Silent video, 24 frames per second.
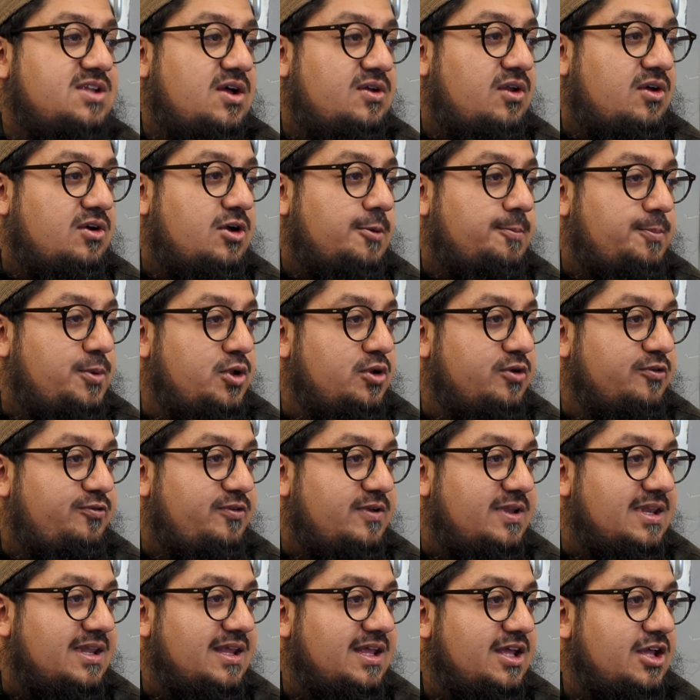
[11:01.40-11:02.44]
no longer
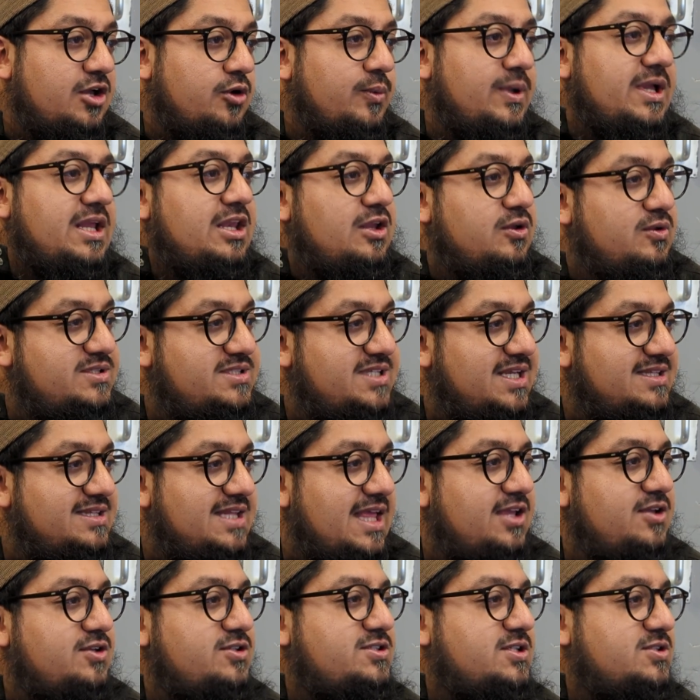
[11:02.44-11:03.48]
beautiful, we lose it.
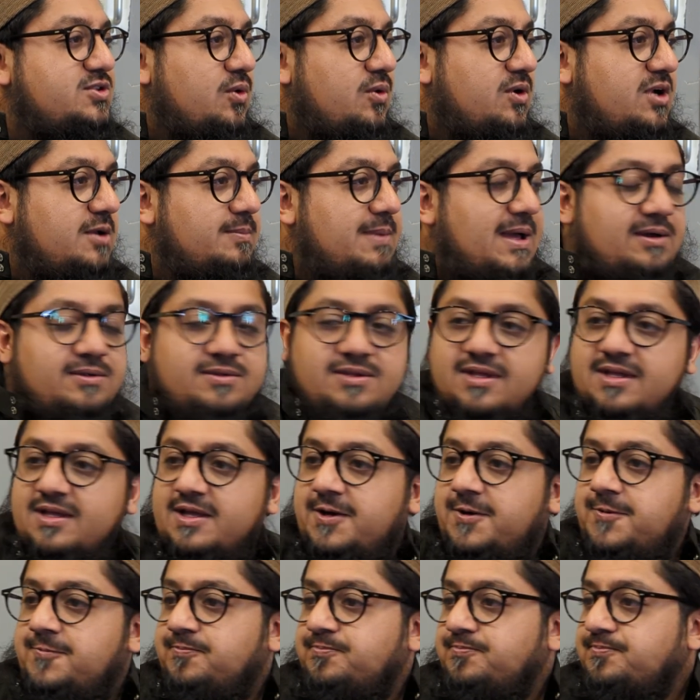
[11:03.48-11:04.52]
They used to talk about,
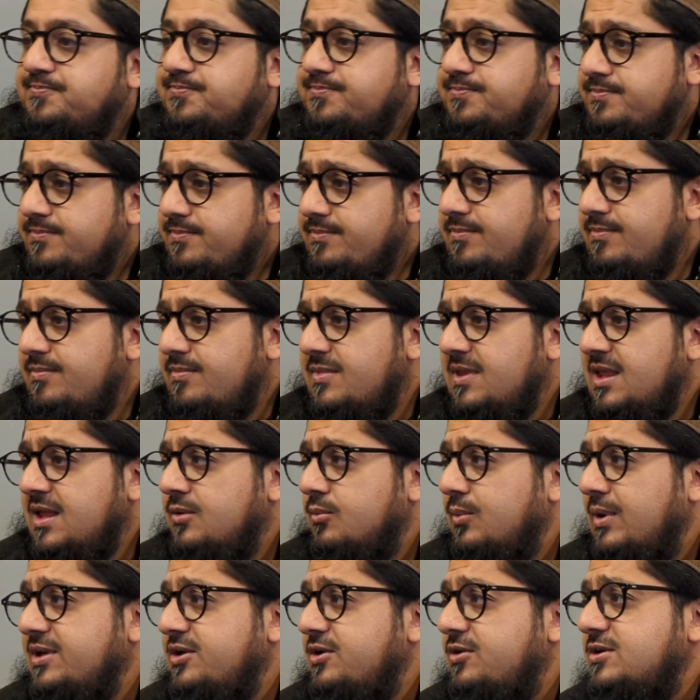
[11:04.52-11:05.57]

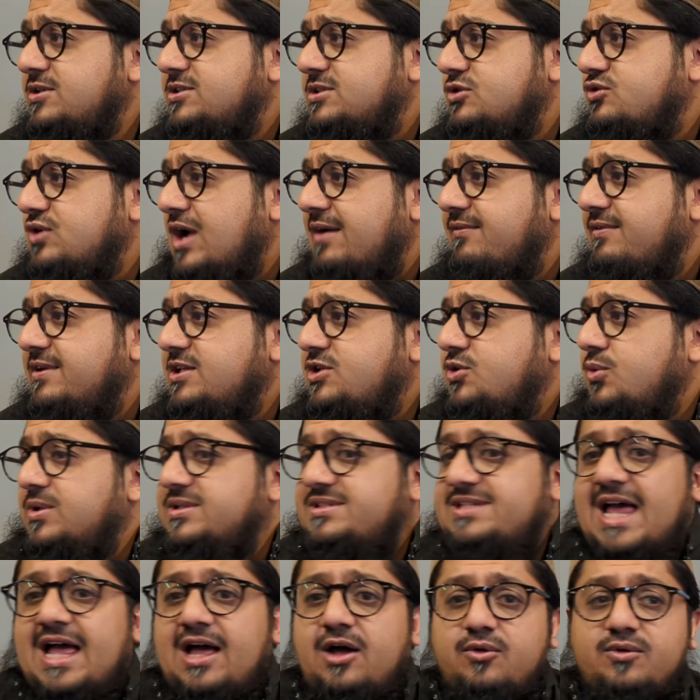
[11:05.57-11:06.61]
when you used to drive into a
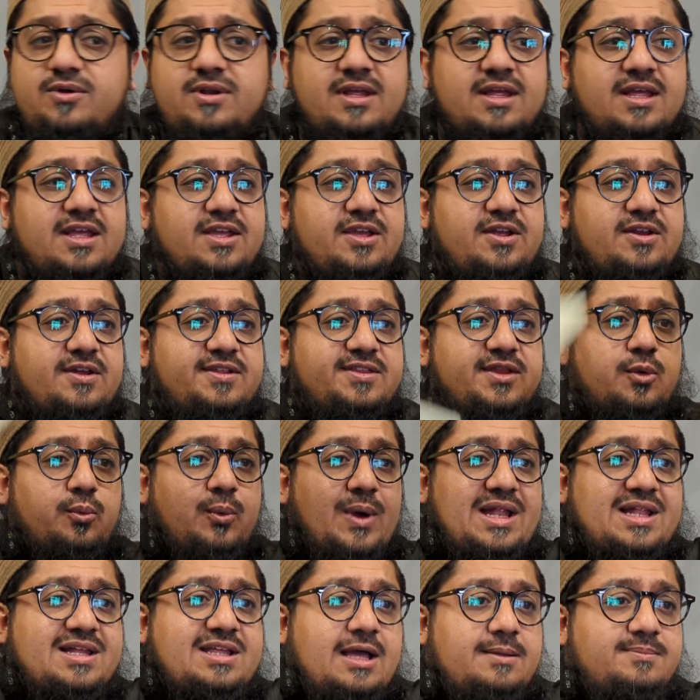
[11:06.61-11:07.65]
town, you know, the
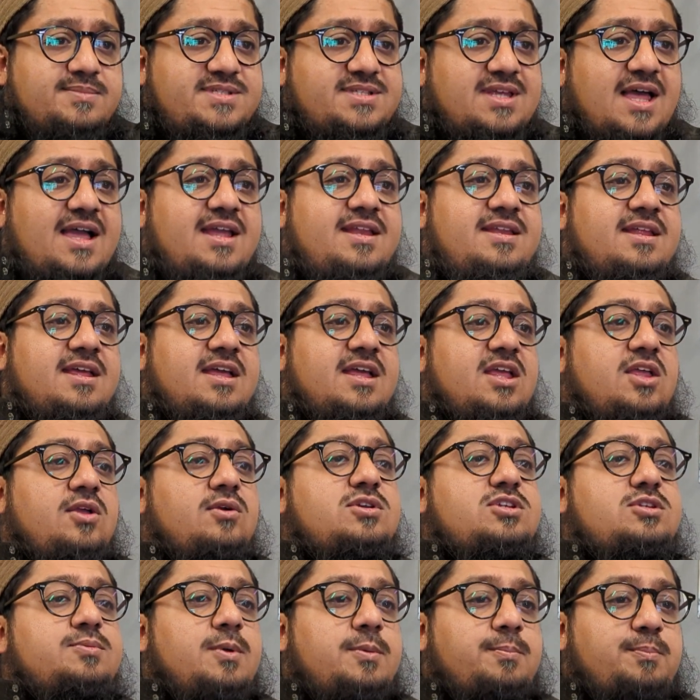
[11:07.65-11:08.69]
welcome sign
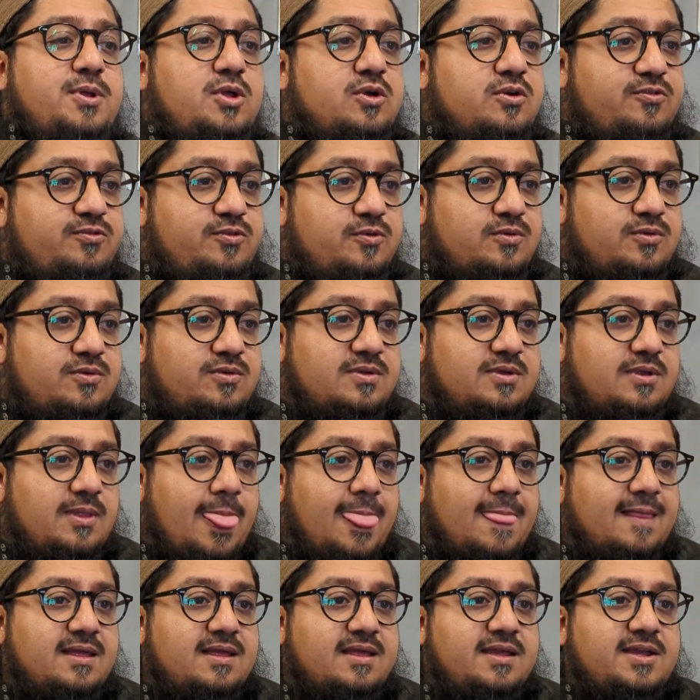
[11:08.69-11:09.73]
used to be beautiful.
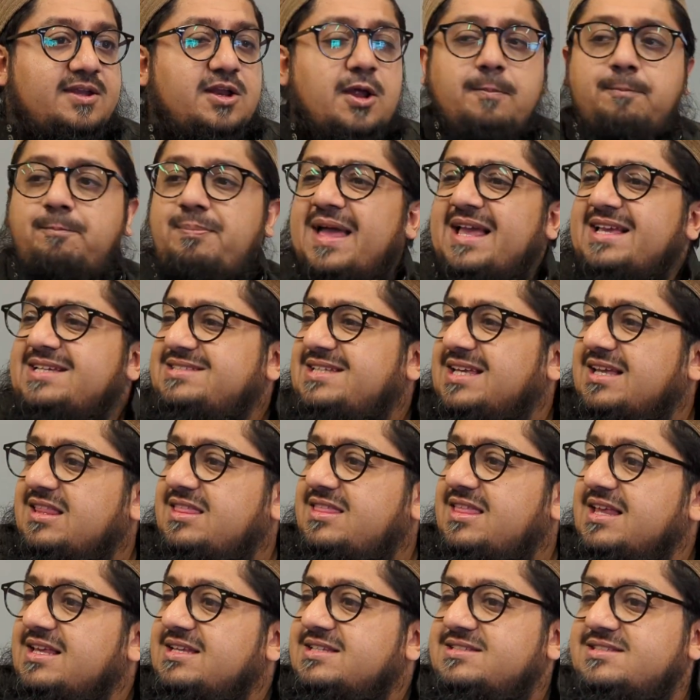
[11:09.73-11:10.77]
You know, basic
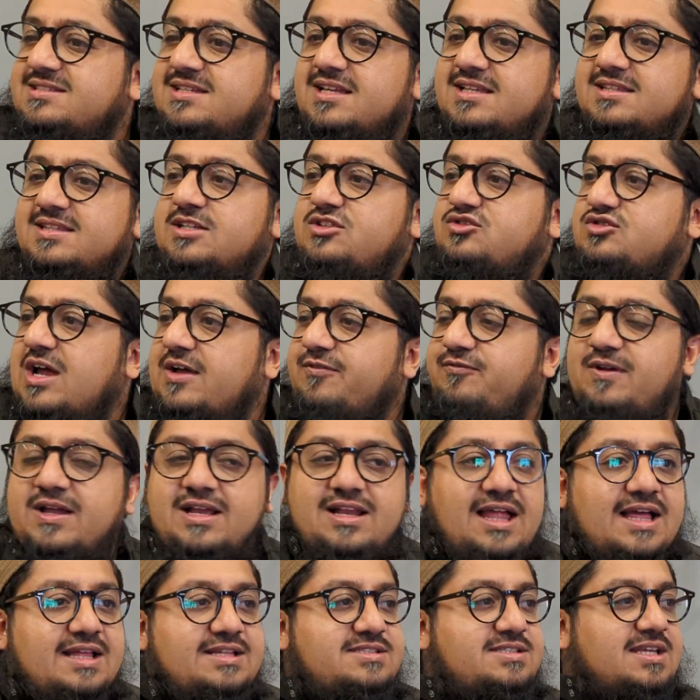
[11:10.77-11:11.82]
things, the traffic
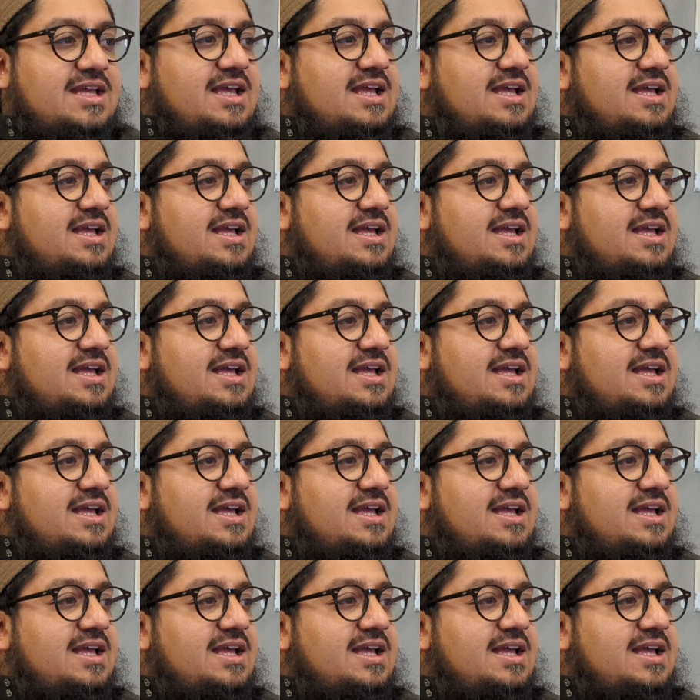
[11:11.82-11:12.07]
lights,